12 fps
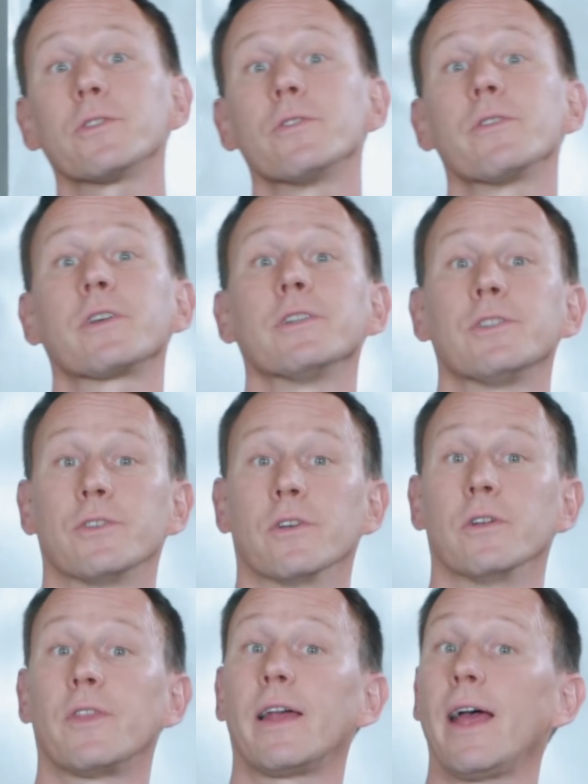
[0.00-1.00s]
also the
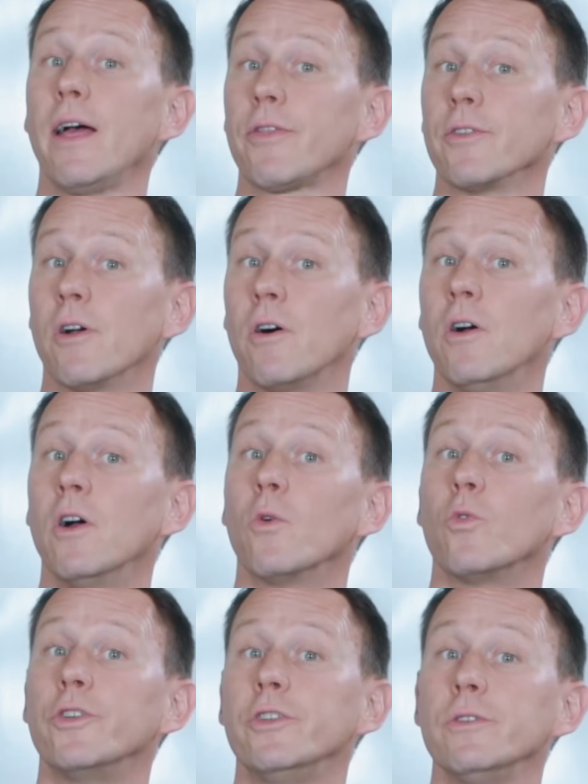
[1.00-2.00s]
concern that ethanol
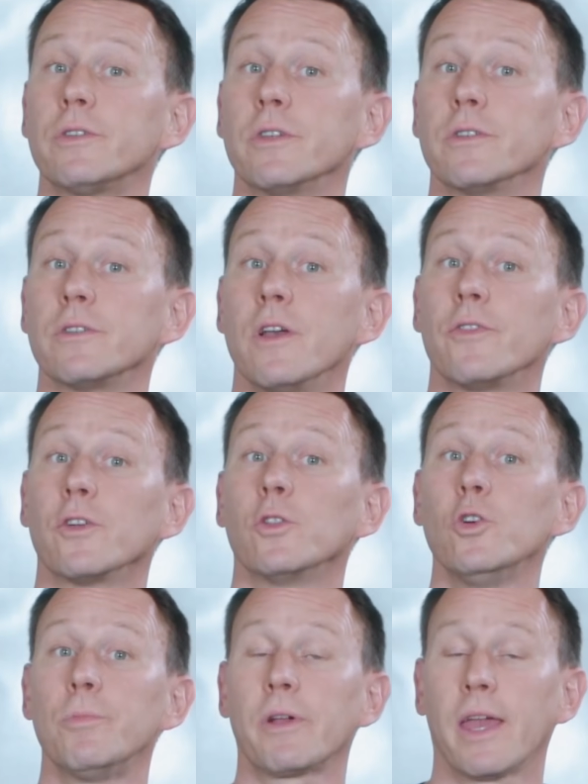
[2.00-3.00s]
reduces the
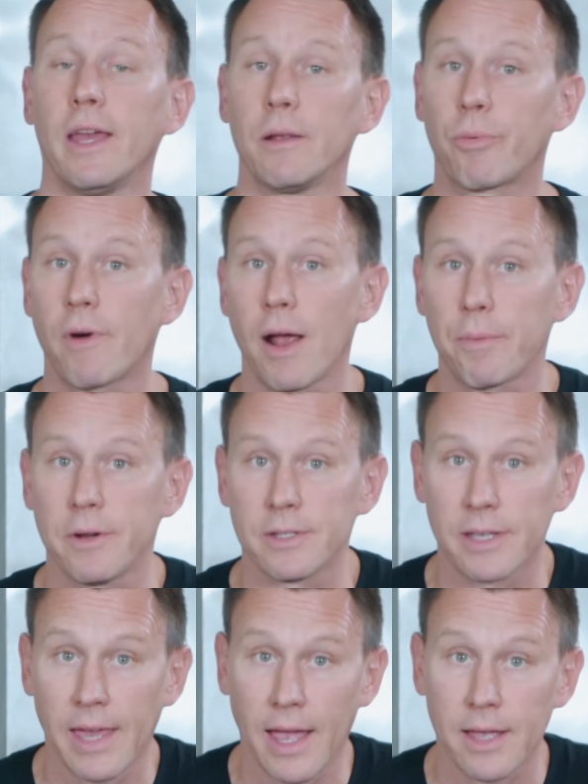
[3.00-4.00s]
lubricating properties of